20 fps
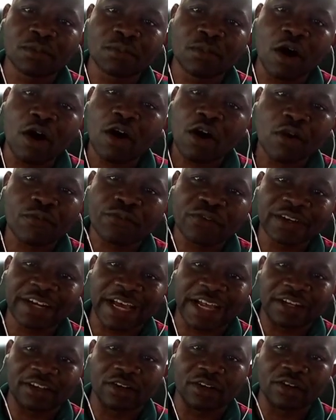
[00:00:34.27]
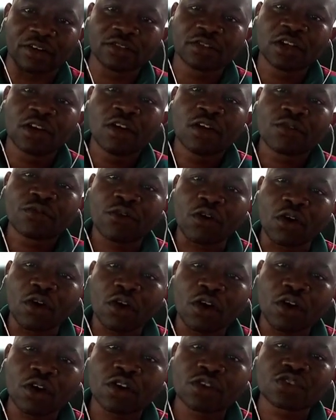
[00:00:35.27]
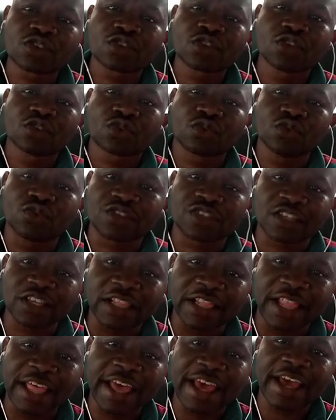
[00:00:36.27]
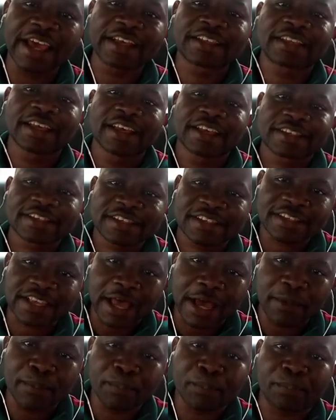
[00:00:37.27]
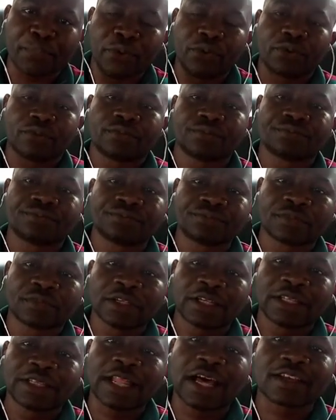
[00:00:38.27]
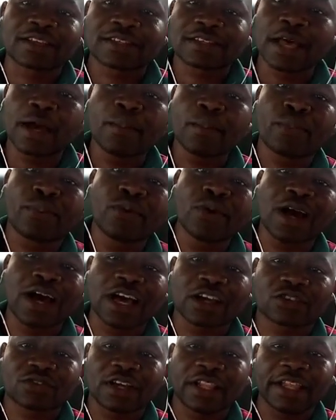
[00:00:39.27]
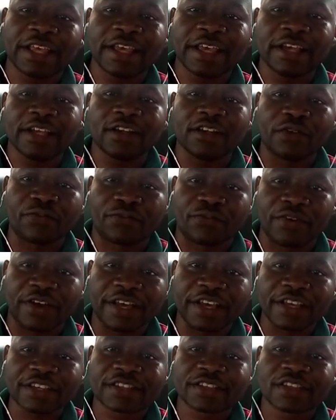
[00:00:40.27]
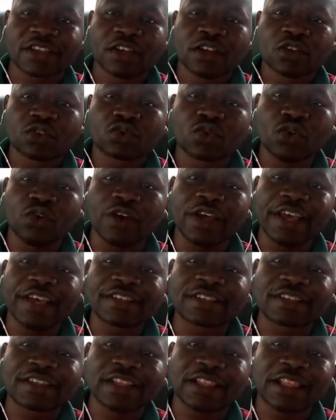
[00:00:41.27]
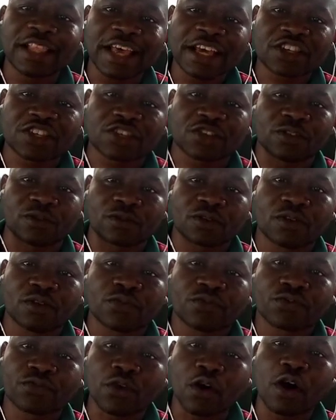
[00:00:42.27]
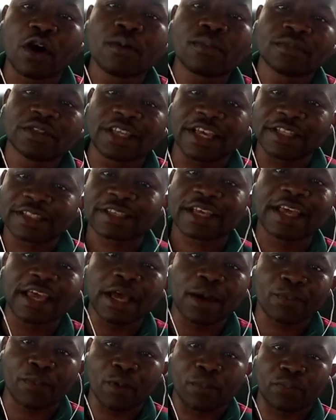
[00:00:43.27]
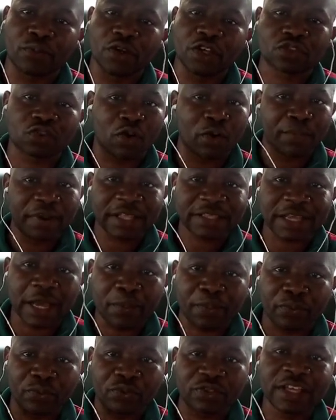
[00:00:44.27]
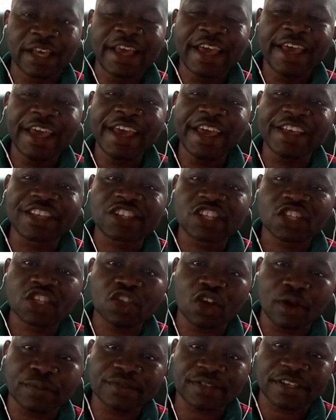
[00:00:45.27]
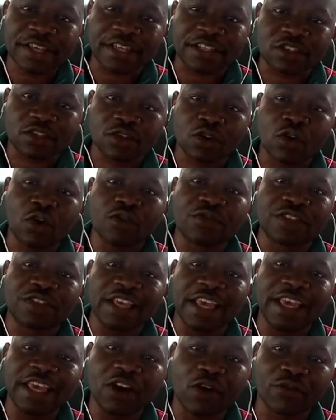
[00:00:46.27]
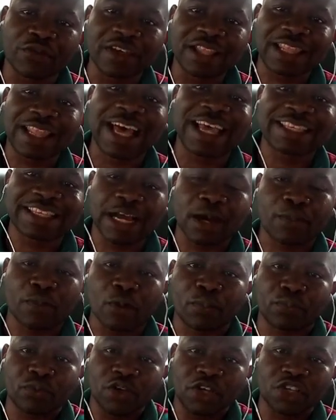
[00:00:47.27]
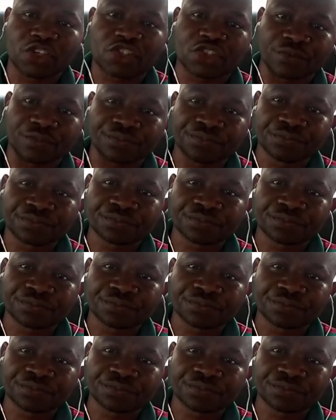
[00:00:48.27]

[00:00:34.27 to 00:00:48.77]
more often than not, for us to select sample. Now, sample actually refers to a selection from the entire population, or better put, a subset of a larger population.